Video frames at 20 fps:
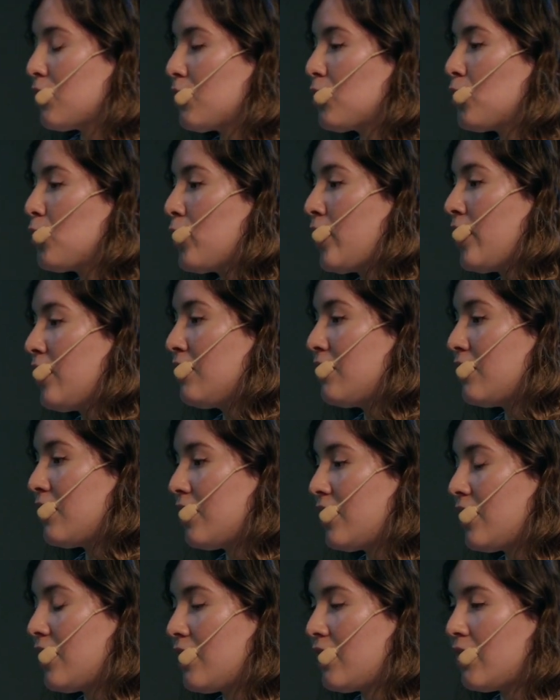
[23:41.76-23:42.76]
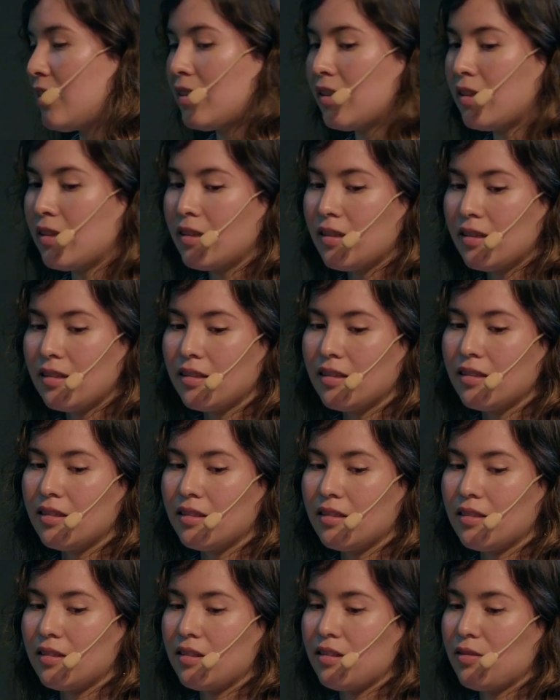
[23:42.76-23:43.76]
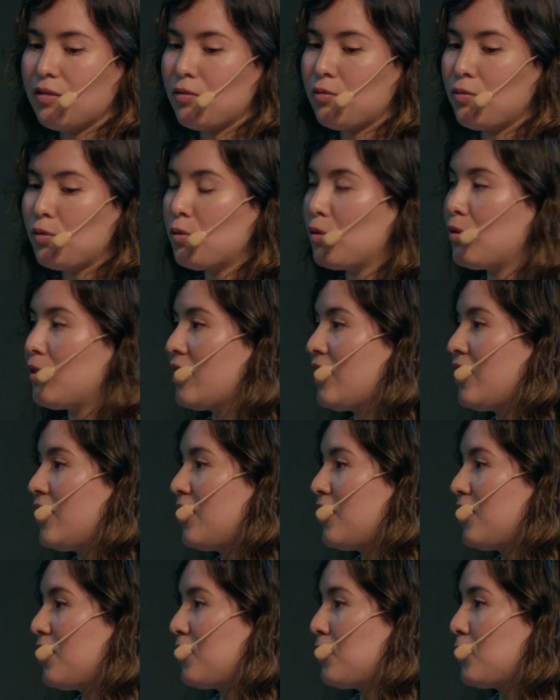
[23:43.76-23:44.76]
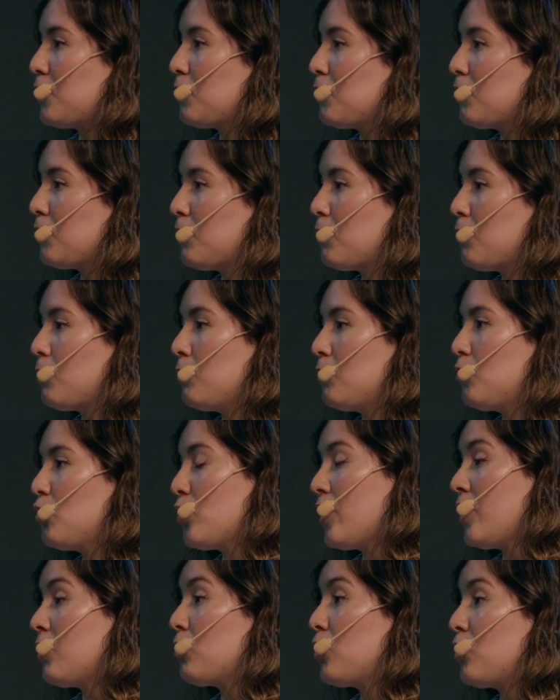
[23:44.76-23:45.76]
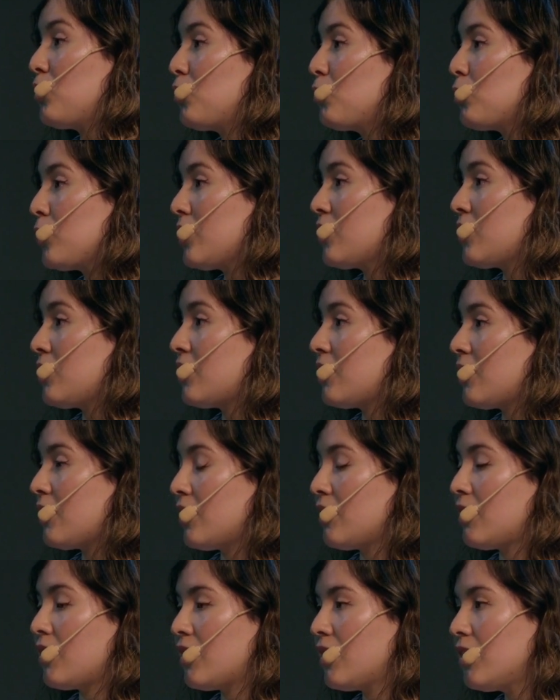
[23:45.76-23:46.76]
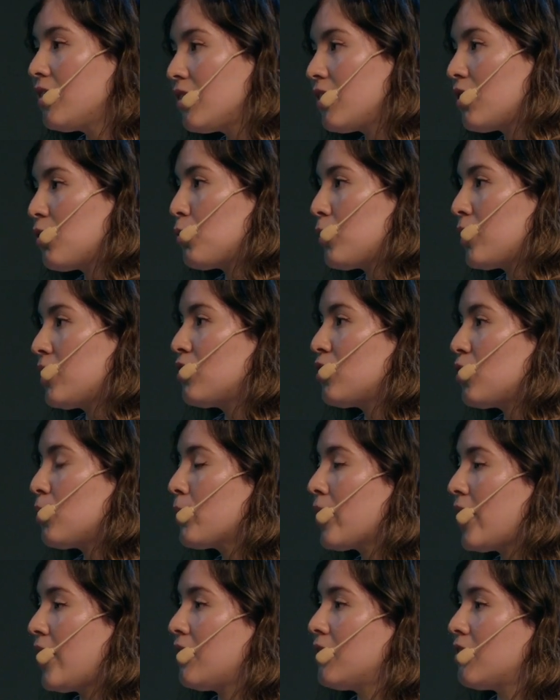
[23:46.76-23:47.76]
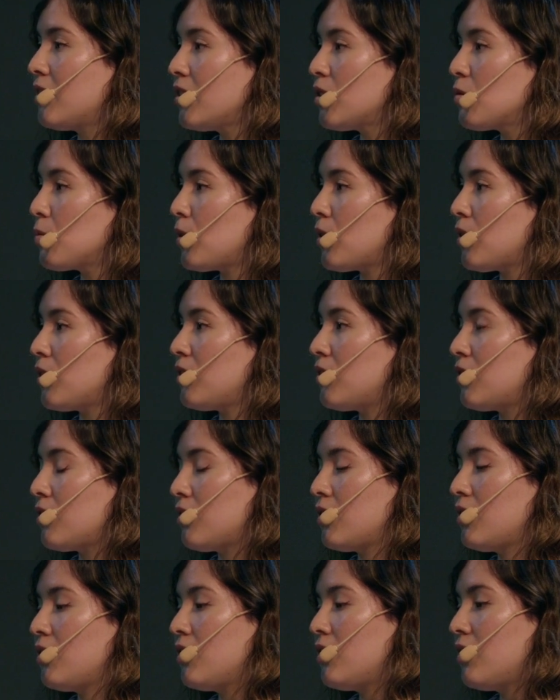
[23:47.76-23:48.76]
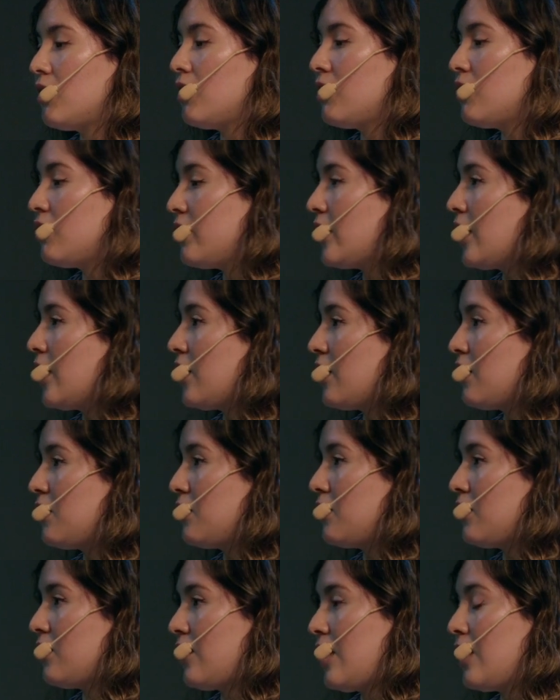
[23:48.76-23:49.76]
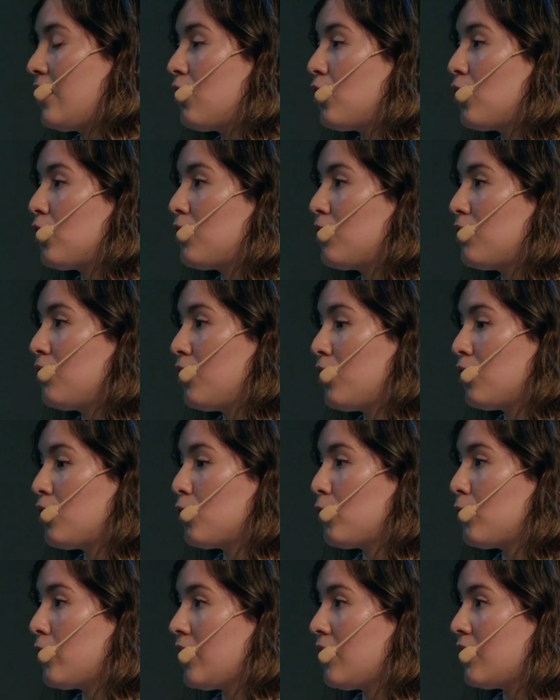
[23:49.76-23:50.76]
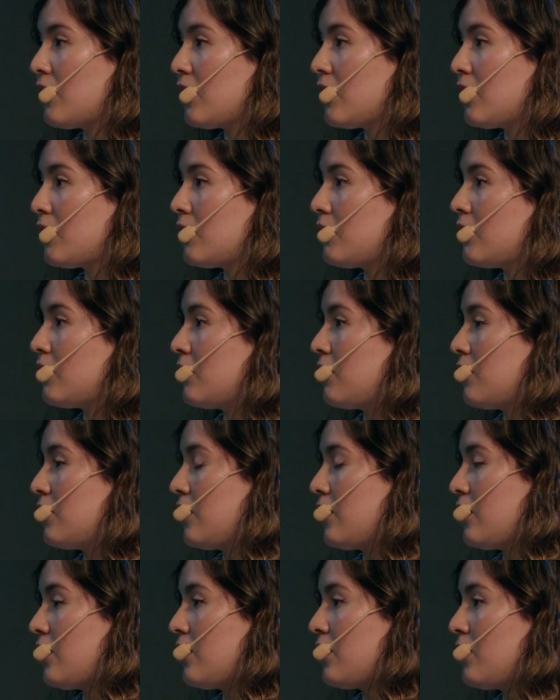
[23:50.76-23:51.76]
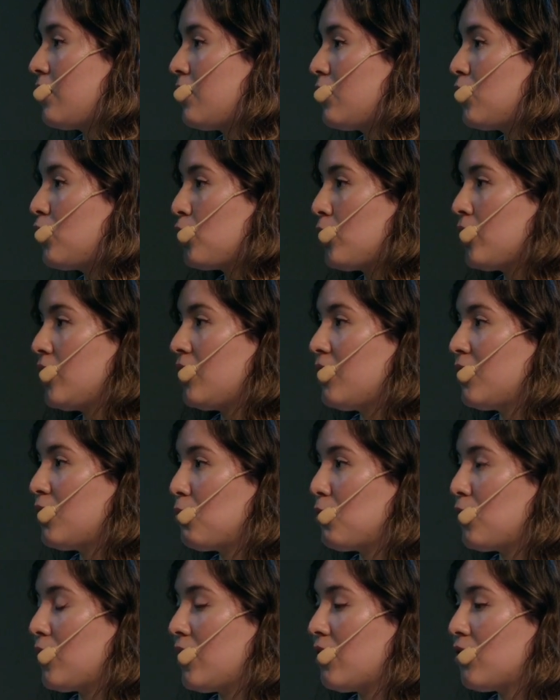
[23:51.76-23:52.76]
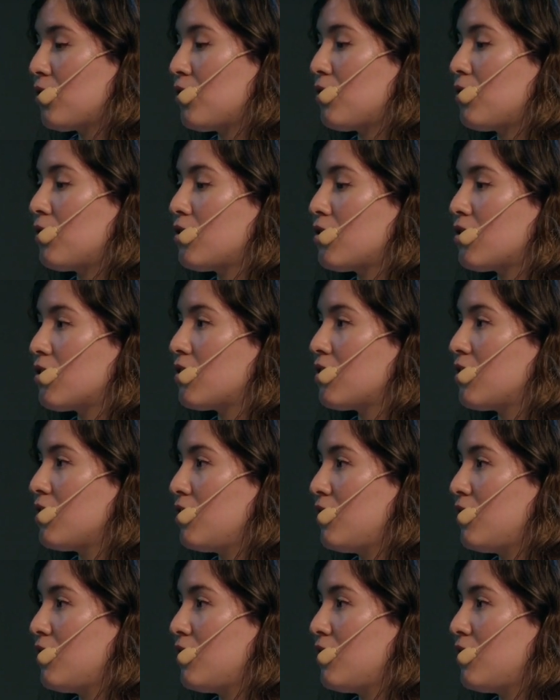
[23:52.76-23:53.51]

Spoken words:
create a fully trained model with synthetic data. There were some cases, but they had a lot of data, 3D simulations,